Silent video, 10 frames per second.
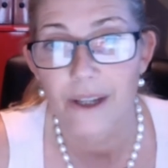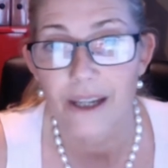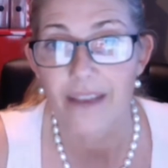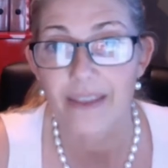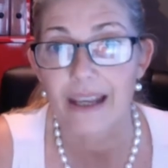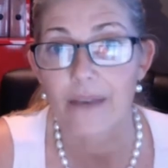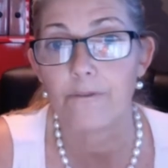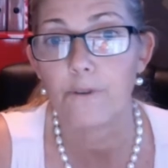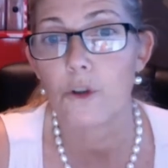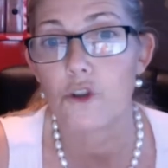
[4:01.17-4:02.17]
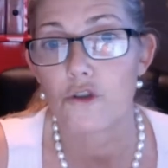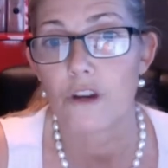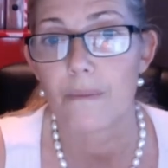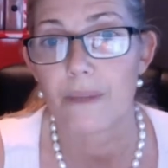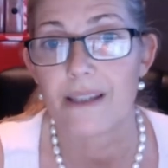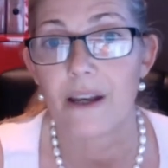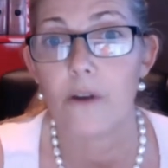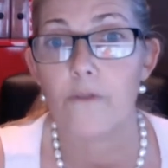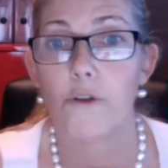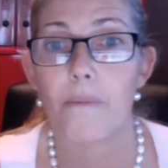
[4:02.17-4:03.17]
and they get four treatments
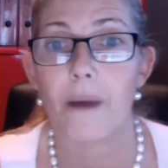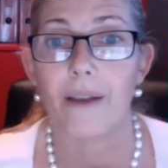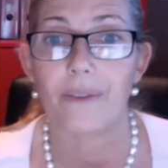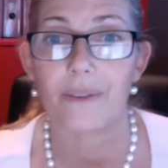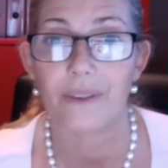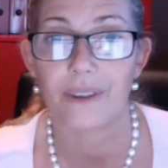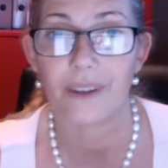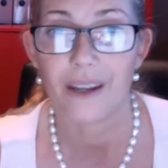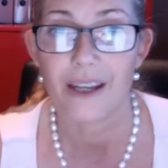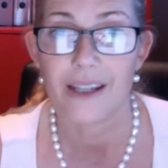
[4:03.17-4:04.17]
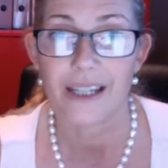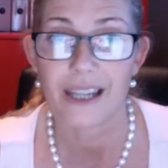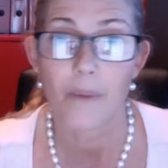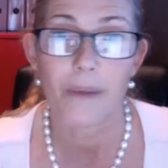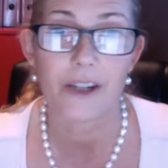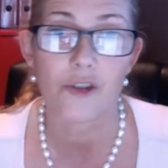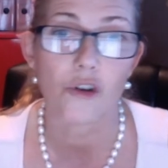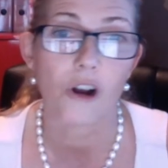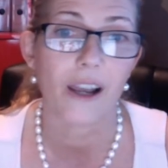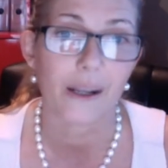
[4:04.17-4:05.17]
over a month to come in and
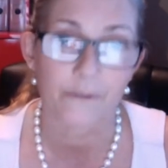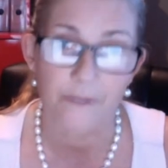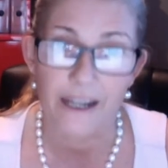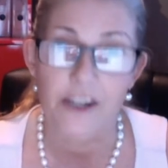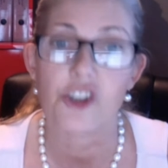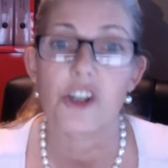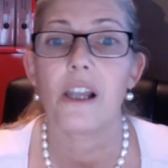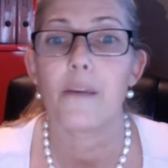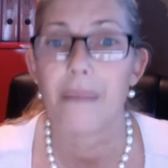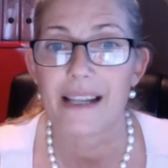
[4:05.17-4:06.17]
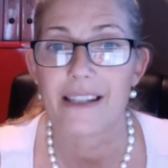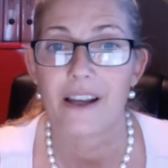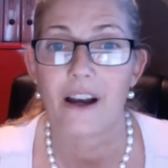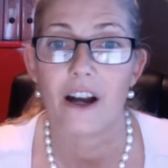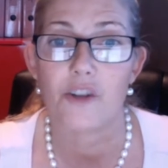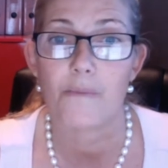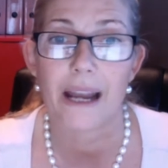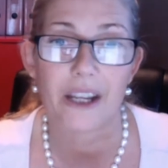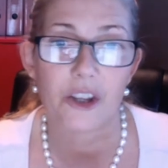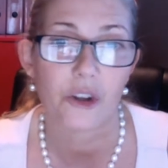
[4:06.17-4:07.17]
try like a facial, a massage,
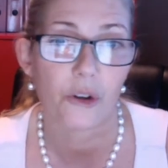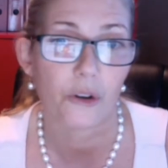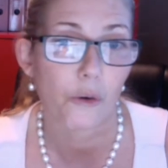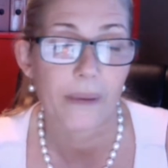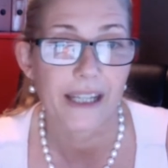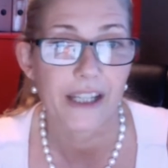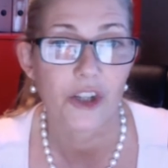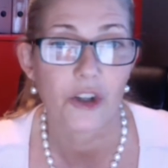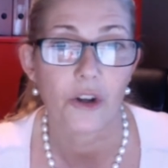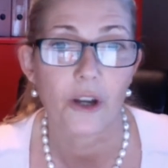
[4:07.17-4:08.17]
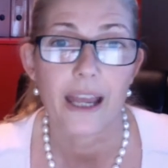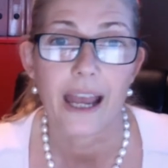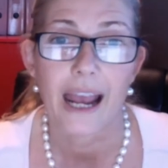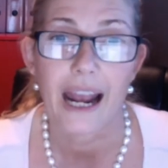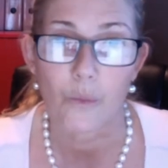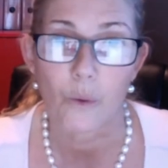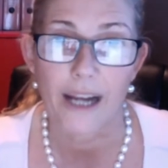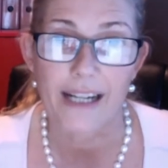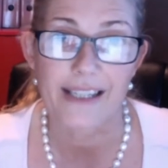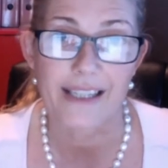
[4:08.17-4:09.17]
manicure or pedicure, and
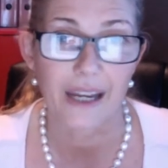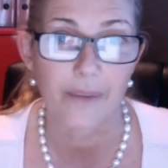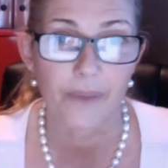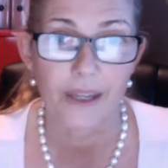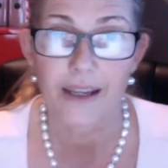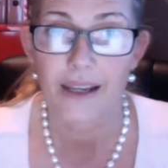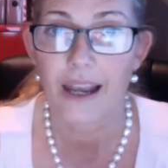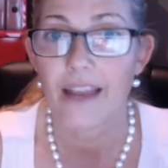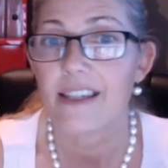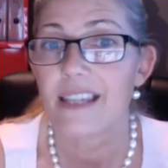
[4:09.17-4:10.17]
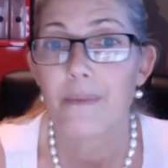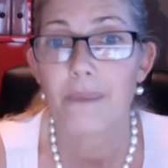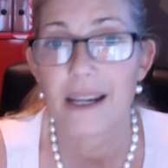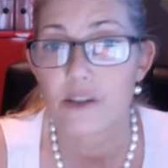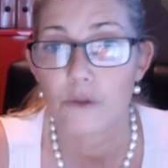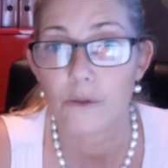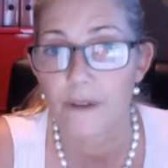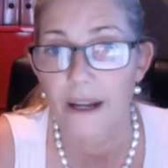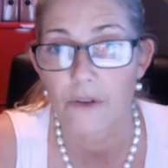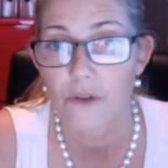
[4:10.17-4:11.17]
waxing. And the templates are all
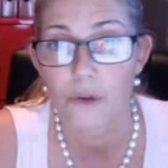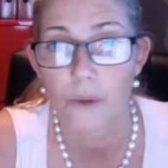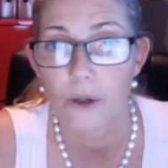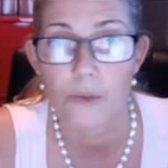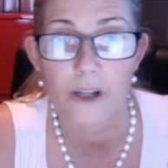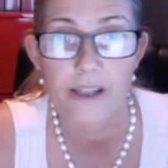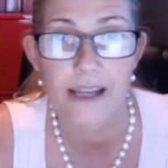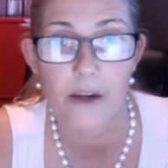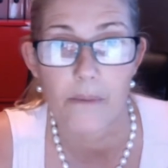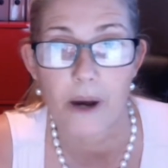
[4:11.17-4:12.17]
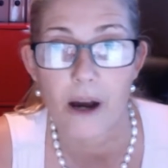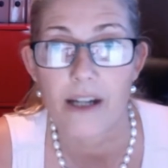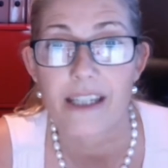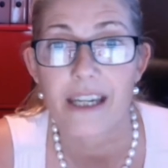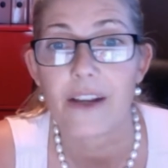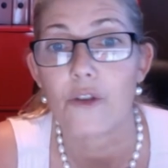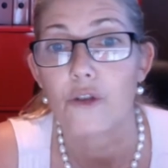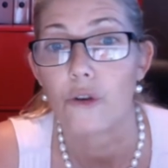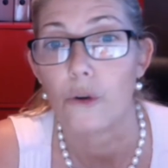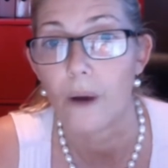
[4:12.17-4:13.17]
found through Worldwide Salon Marketing and
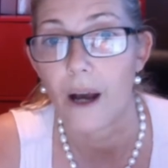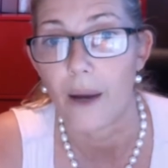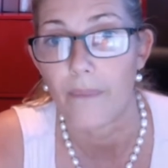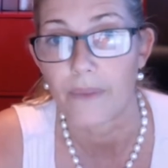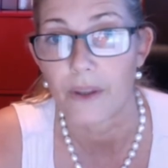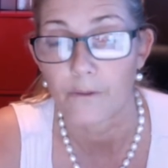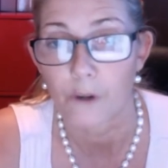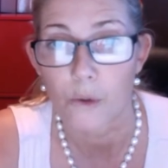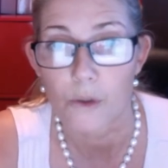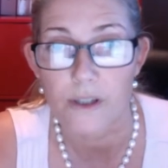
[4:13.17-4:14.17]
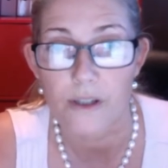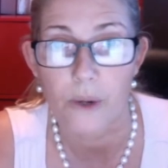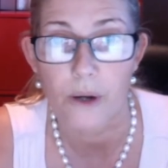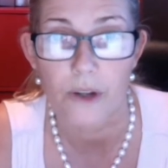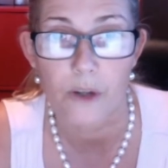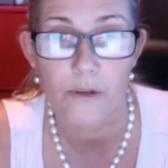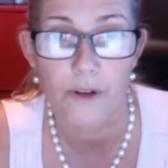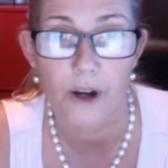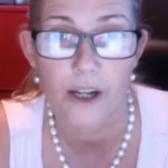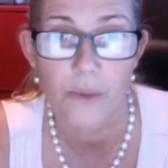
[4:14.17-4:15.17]
through um, the folders as well that you
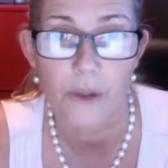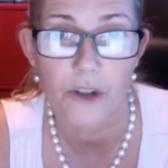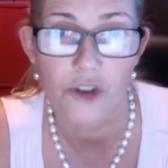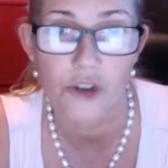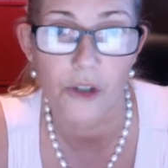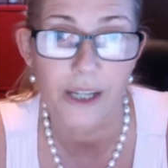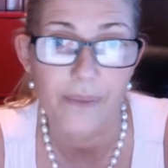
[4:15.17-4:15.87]
provide when you join.